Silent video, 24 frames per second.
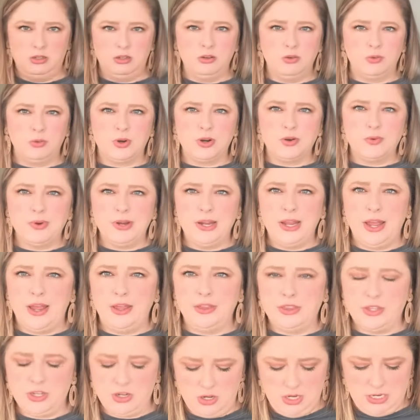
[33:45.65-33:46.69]
What are we
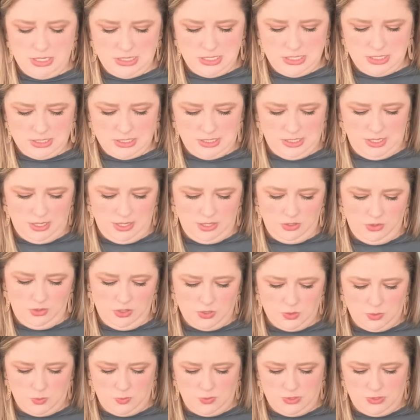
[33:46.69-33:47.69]
at? 36, yeah, I knew this